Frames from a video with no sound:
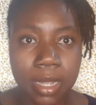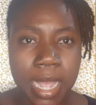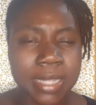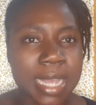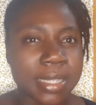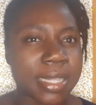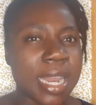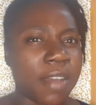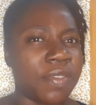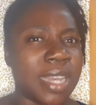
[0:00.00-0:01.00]
As I said,
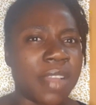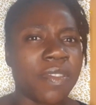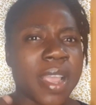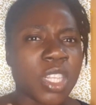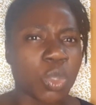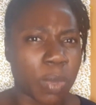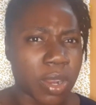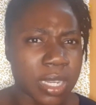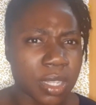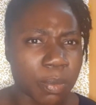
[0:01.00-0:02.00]
I've never
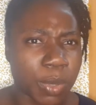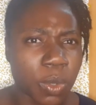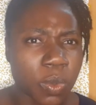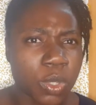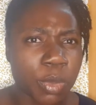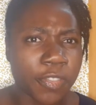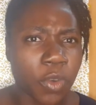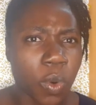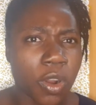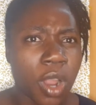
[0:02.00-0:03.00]
experienced abuse
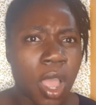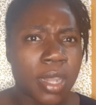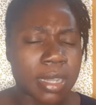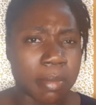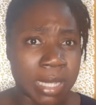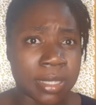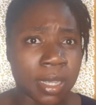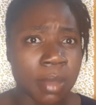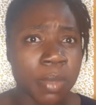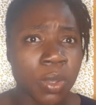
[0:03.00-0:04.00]
before,
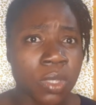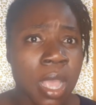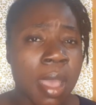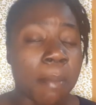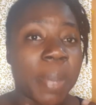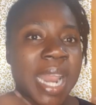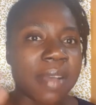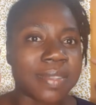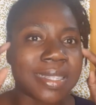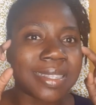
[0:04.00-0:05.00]
domestic abuse, but
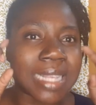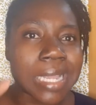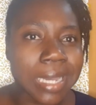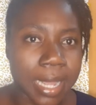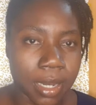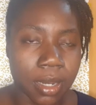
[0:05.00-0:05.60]
I've seen it.